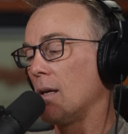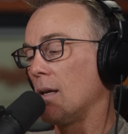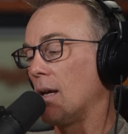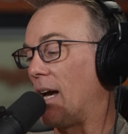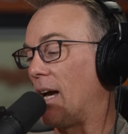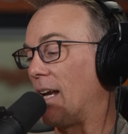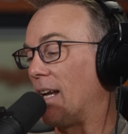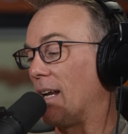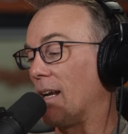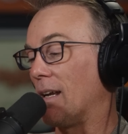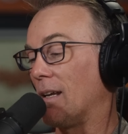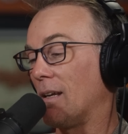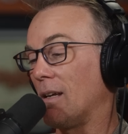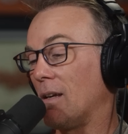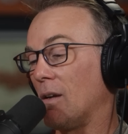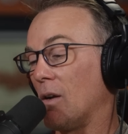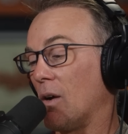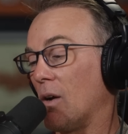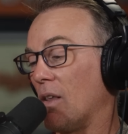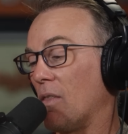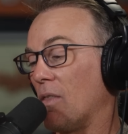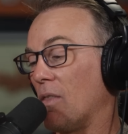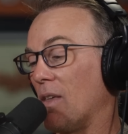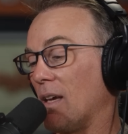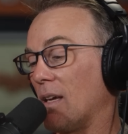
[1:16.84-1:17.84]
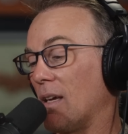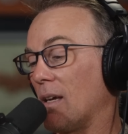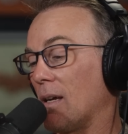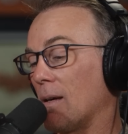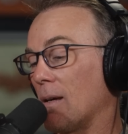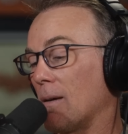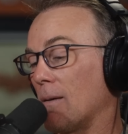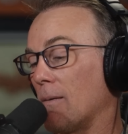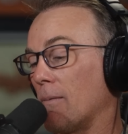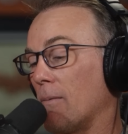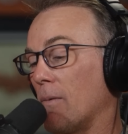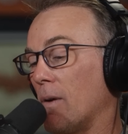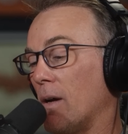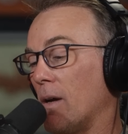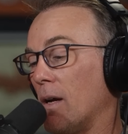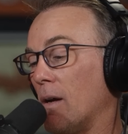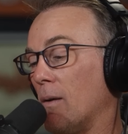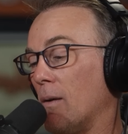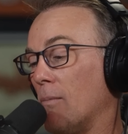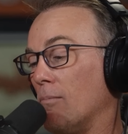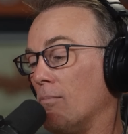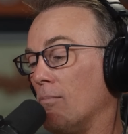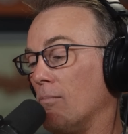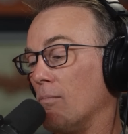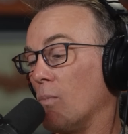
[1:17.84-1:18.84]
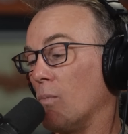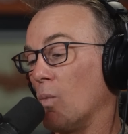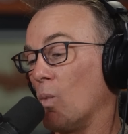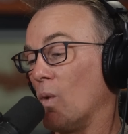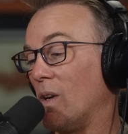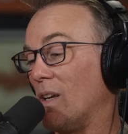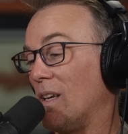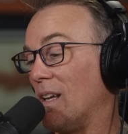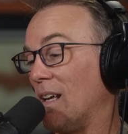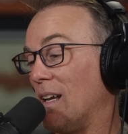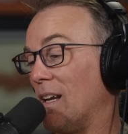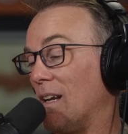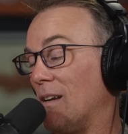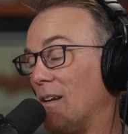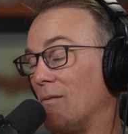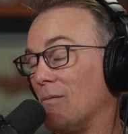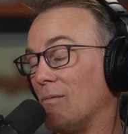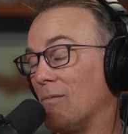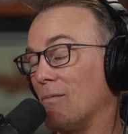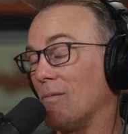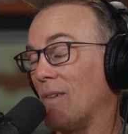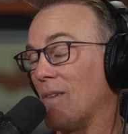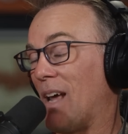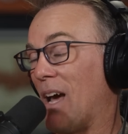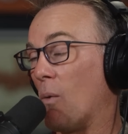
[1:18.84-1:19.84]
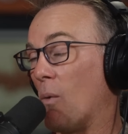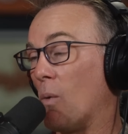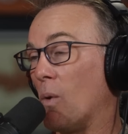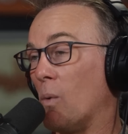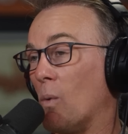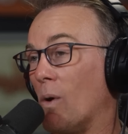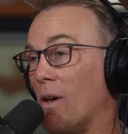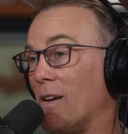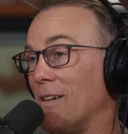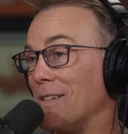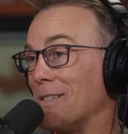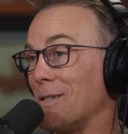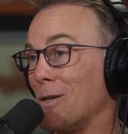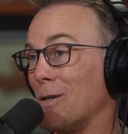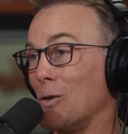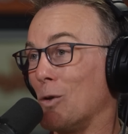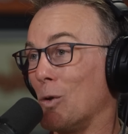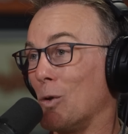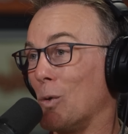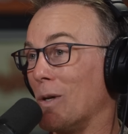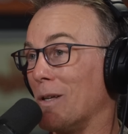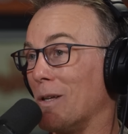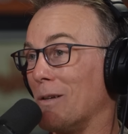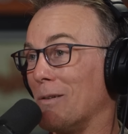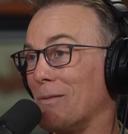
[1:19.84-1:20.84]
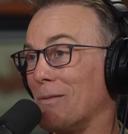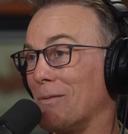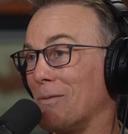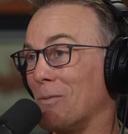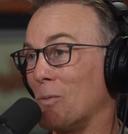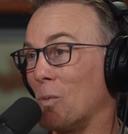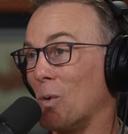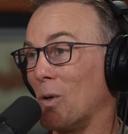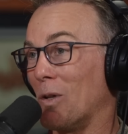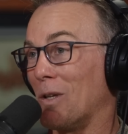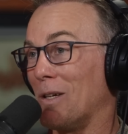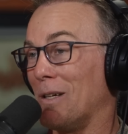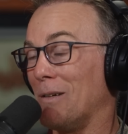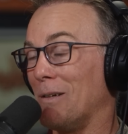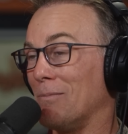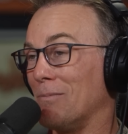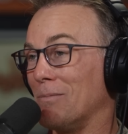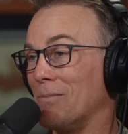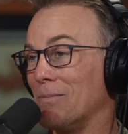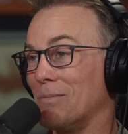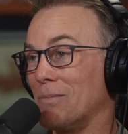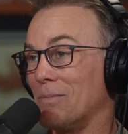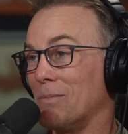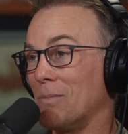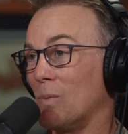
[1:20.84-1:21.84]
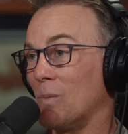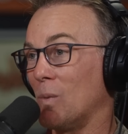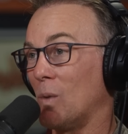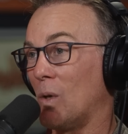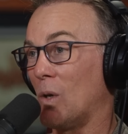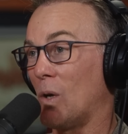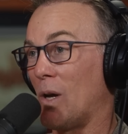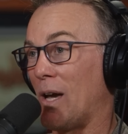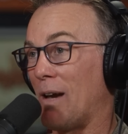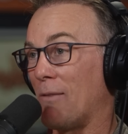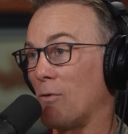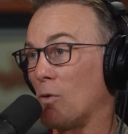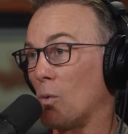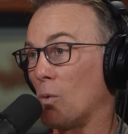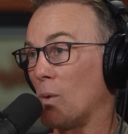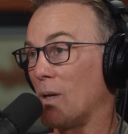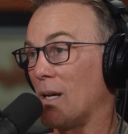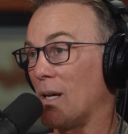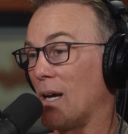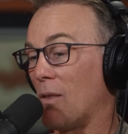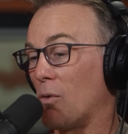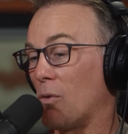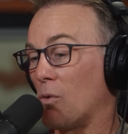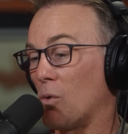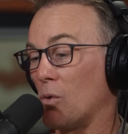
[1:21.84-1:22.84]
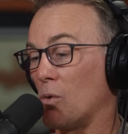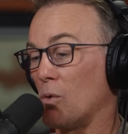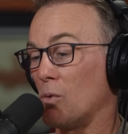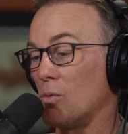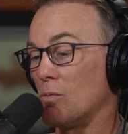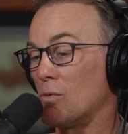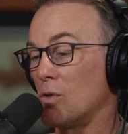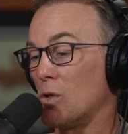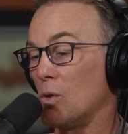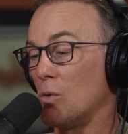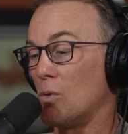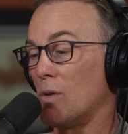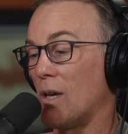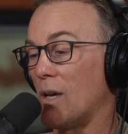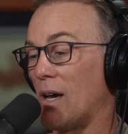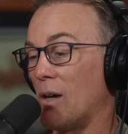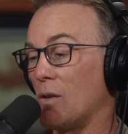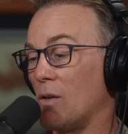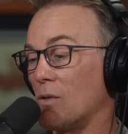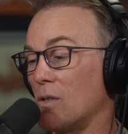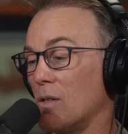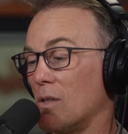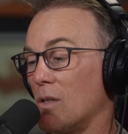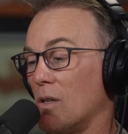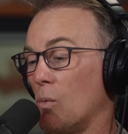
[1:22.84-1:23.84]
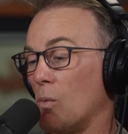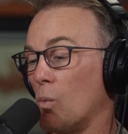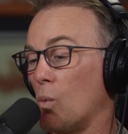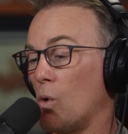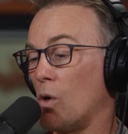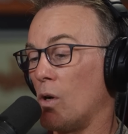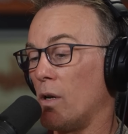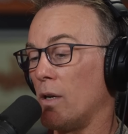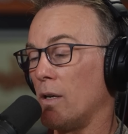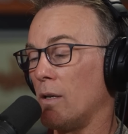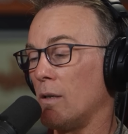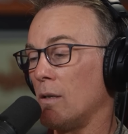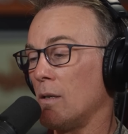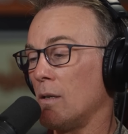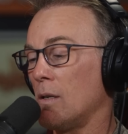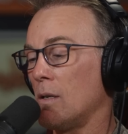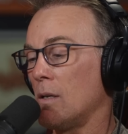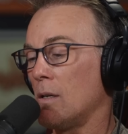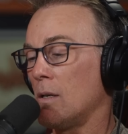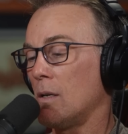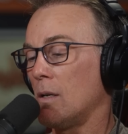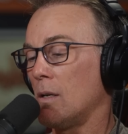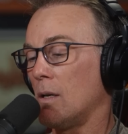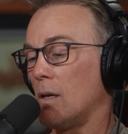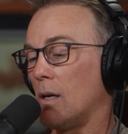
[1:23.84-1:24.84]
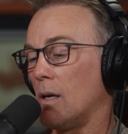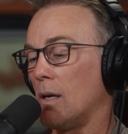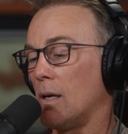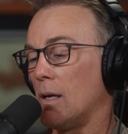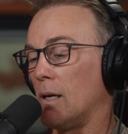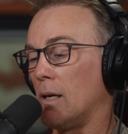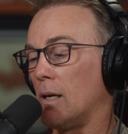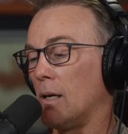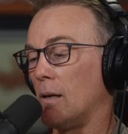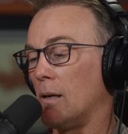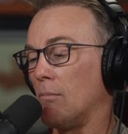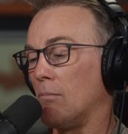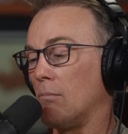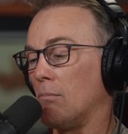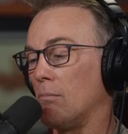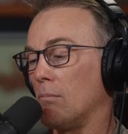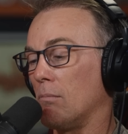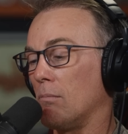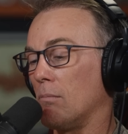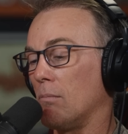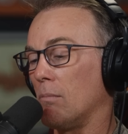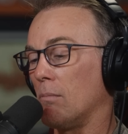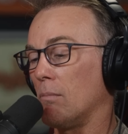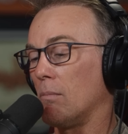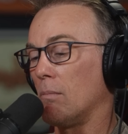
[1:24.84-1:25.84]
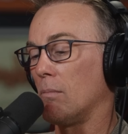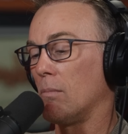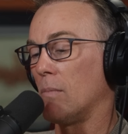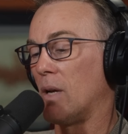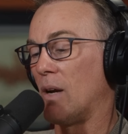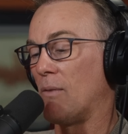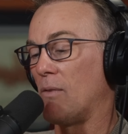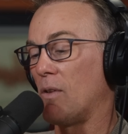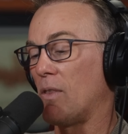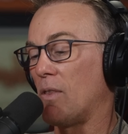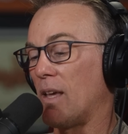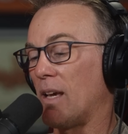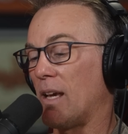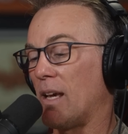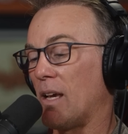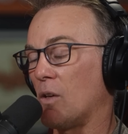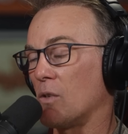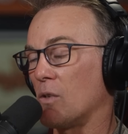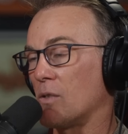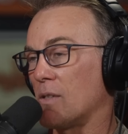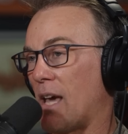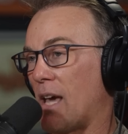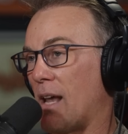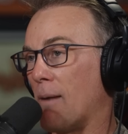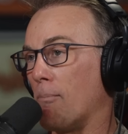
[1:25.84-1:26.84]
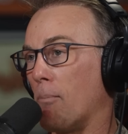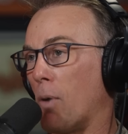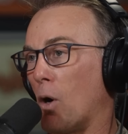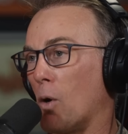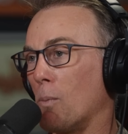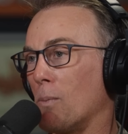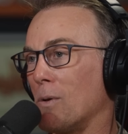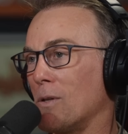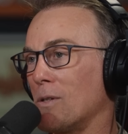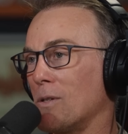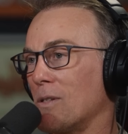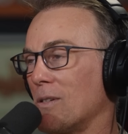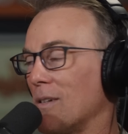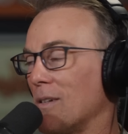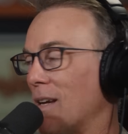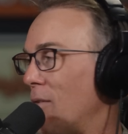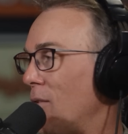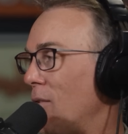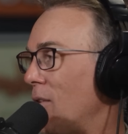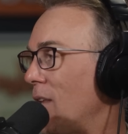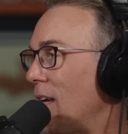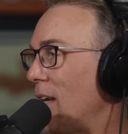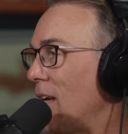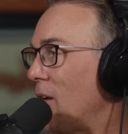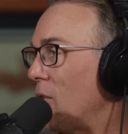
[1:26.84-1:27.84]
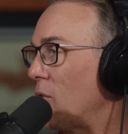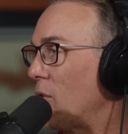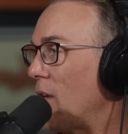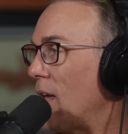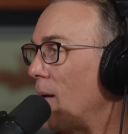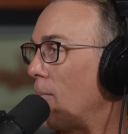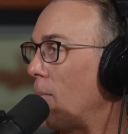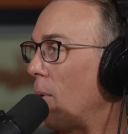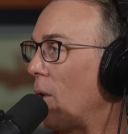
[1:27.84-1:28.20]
I think we did it how we wanted to do it, really. You know, after we got through 2001, everything else had a purpose. Everything else had a